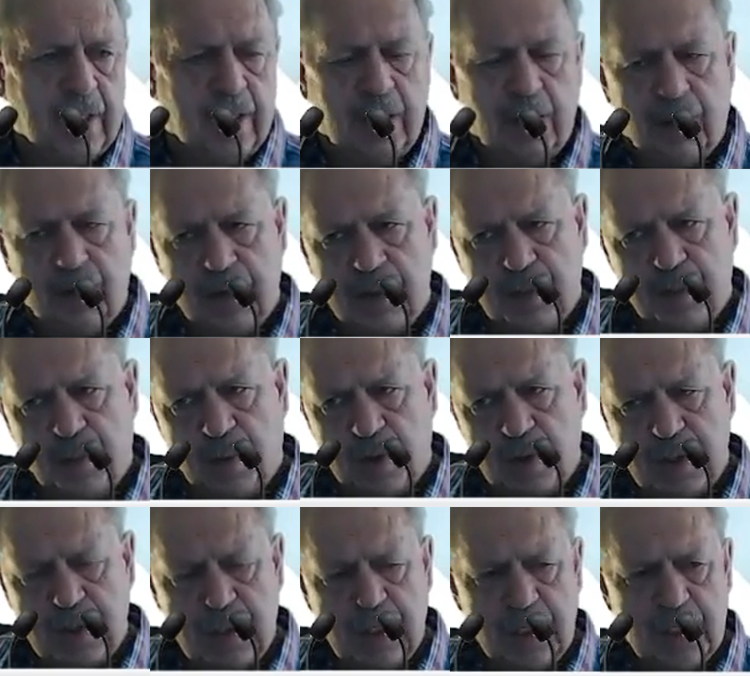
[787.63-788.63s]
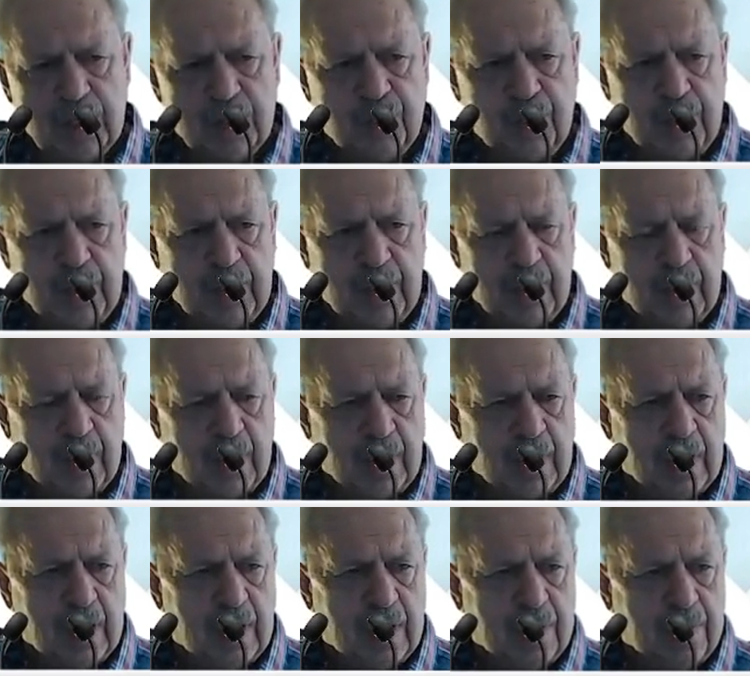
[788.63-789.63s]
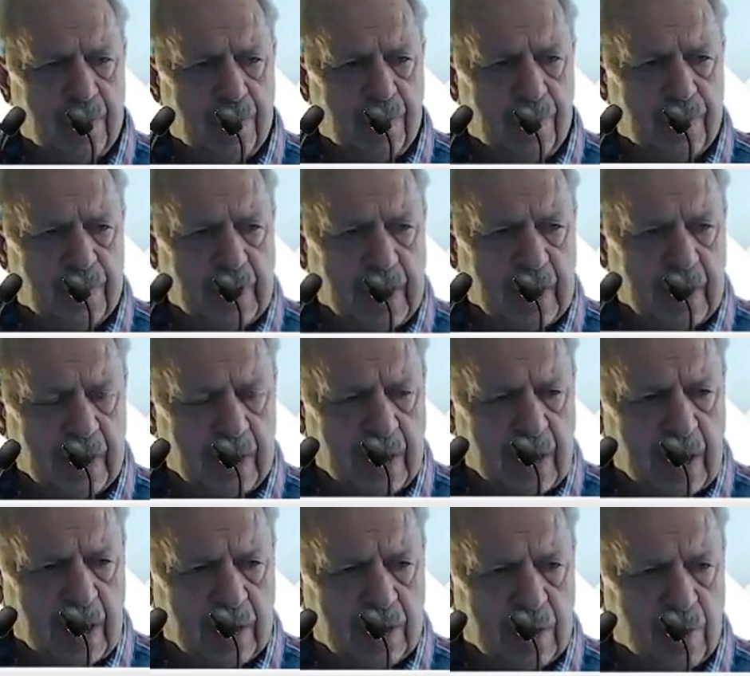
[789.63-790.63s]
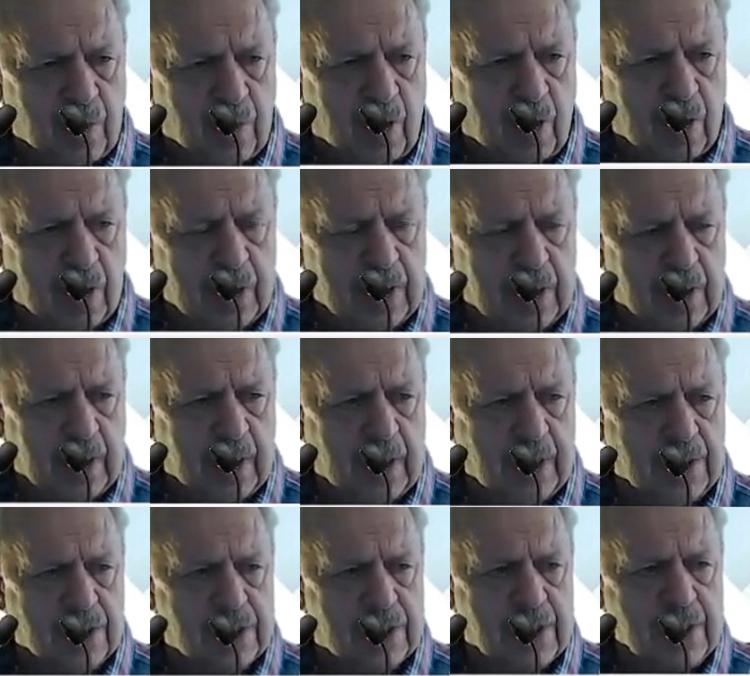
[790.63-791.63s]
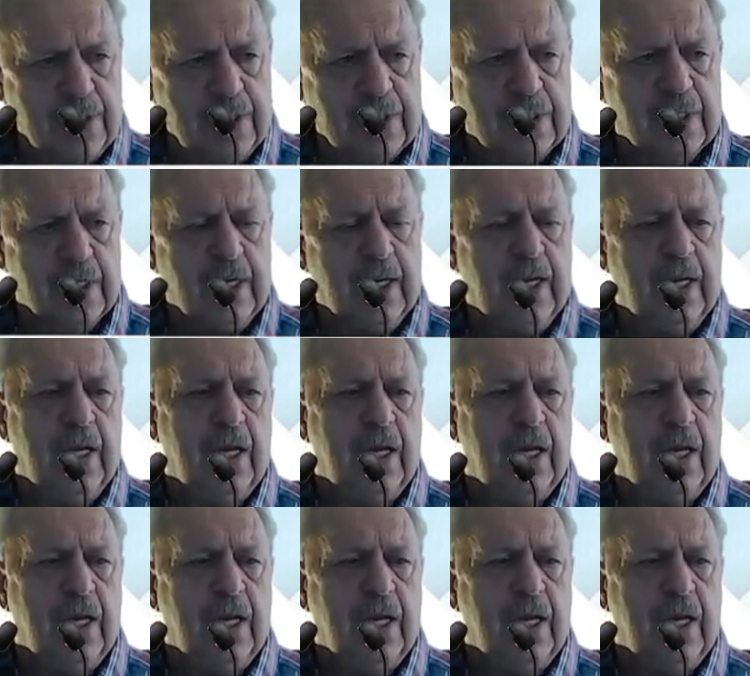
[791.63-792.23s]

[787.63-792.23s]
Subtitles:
Now, this policy has been taken out the market again since